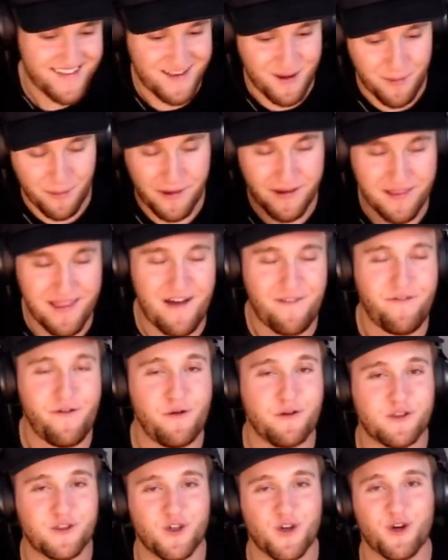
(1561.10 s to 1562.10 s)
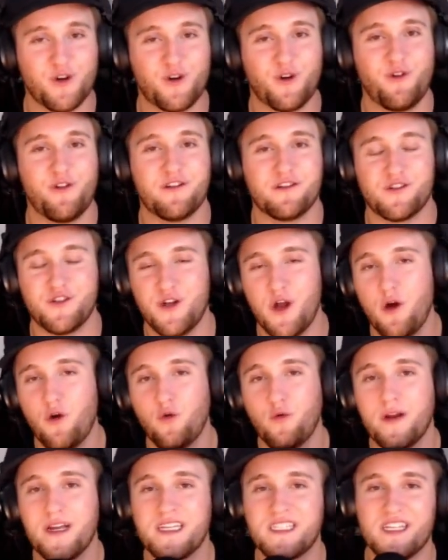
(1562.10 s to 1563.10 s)
to bring that full circle, there's no
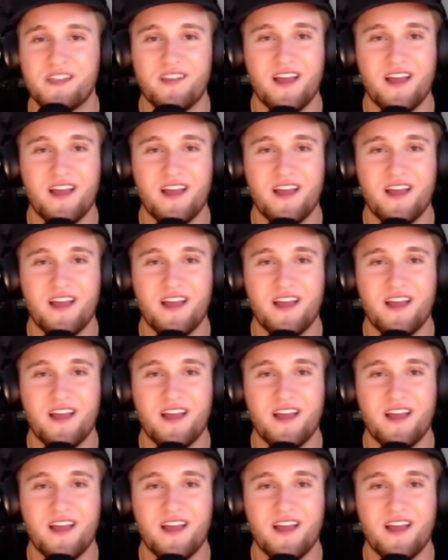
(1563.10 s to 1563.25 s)
reason